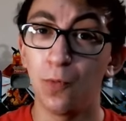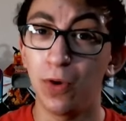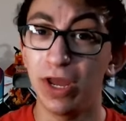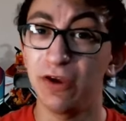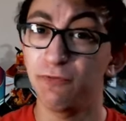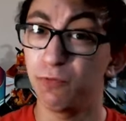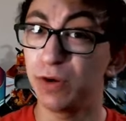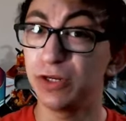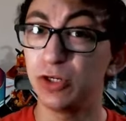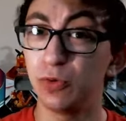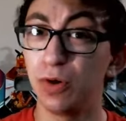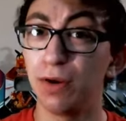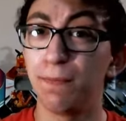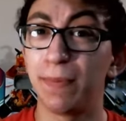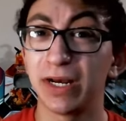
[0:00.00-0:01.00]
if we do
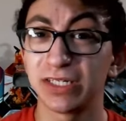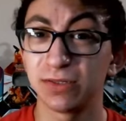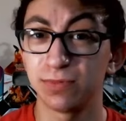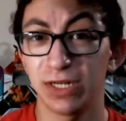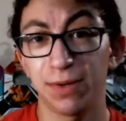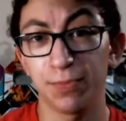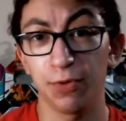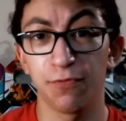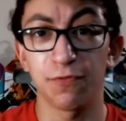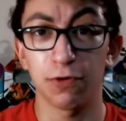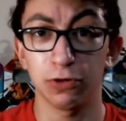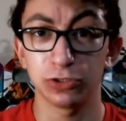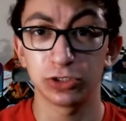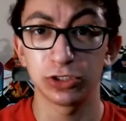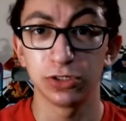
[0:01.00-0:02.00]
it by September
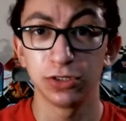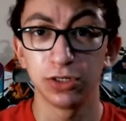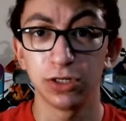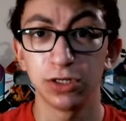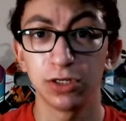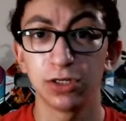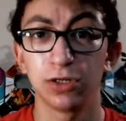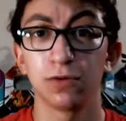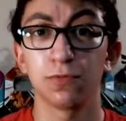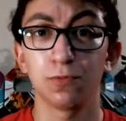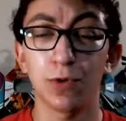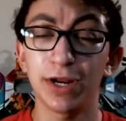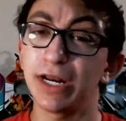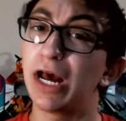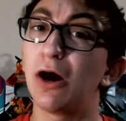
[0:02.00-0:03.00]
1st.
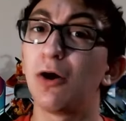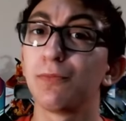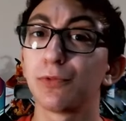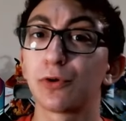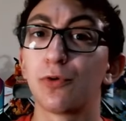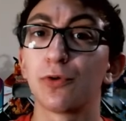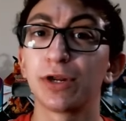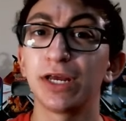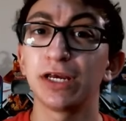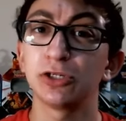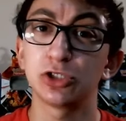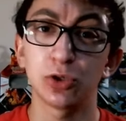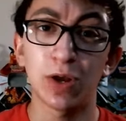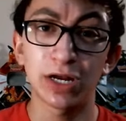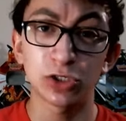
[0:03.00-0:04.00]
Right now, I'm recording it
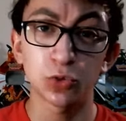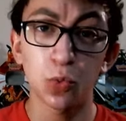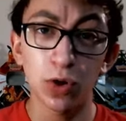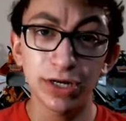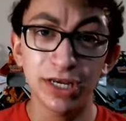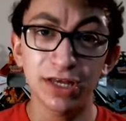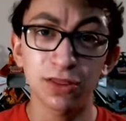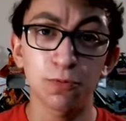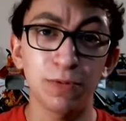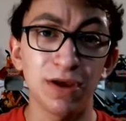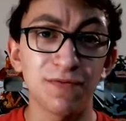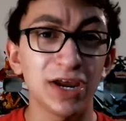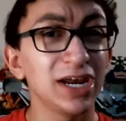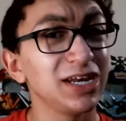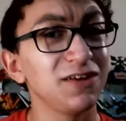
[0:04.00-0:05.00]
July 20th. We have
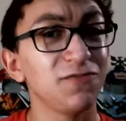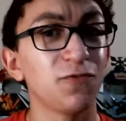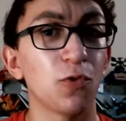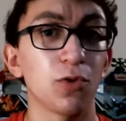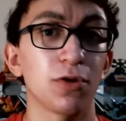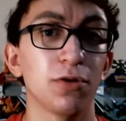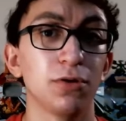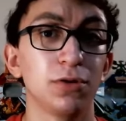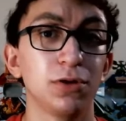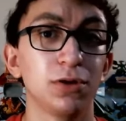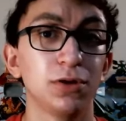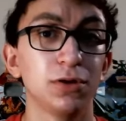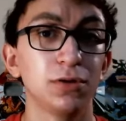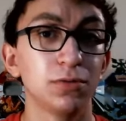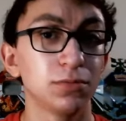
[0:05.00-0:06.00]
84.
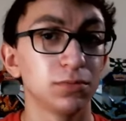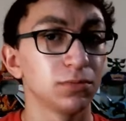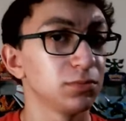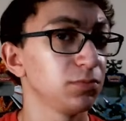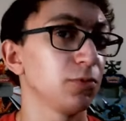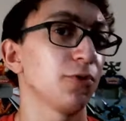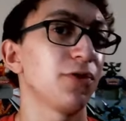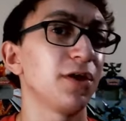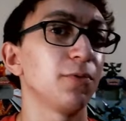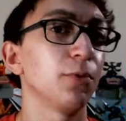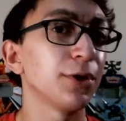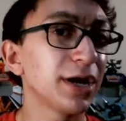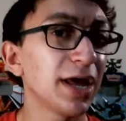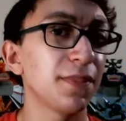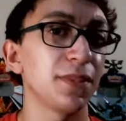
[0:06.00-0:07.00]
We're that we're
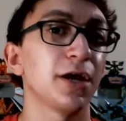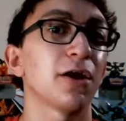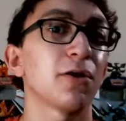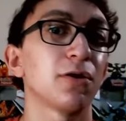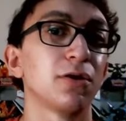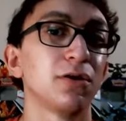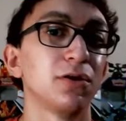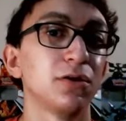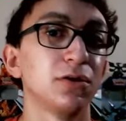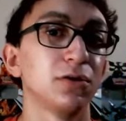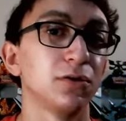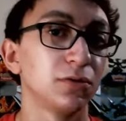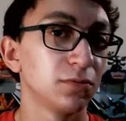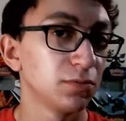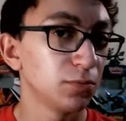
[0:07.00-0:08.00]
getting there.
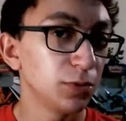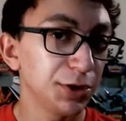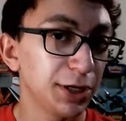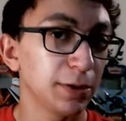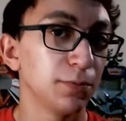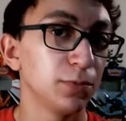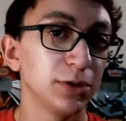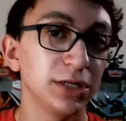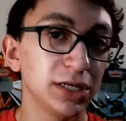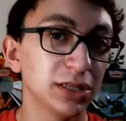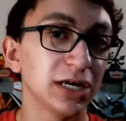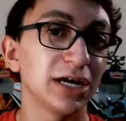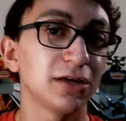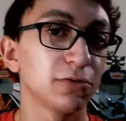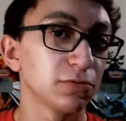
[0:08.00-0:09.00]
We we need
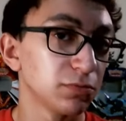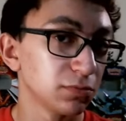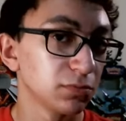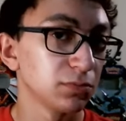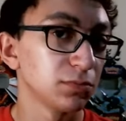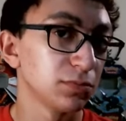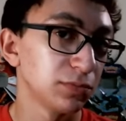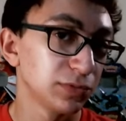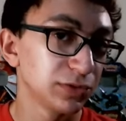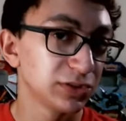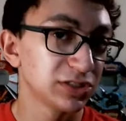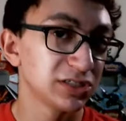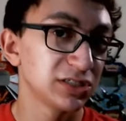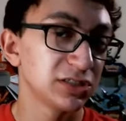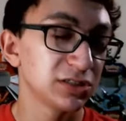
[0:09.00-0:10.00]
like
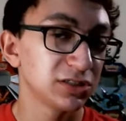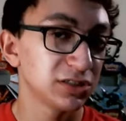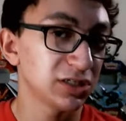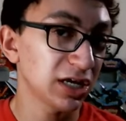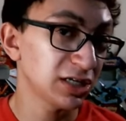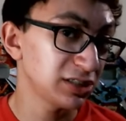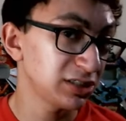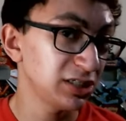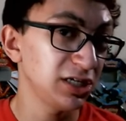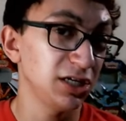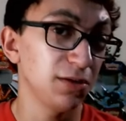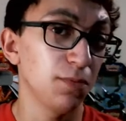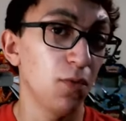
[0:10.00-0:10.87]
16